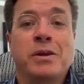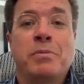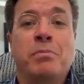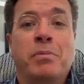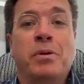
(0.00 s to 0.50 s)

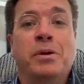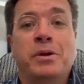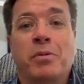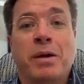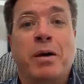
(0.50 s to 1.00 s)

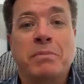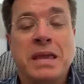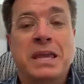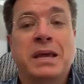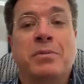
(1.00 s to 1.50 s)
about
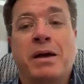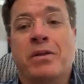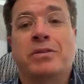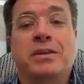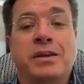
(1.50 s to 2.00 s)
me and
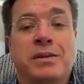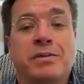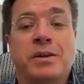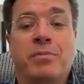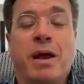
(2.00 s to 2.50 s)
about the
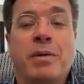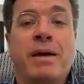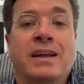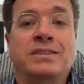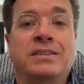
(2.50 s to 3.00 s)
my
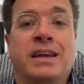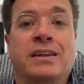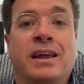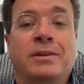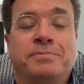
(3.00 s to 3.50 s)
passion day to day.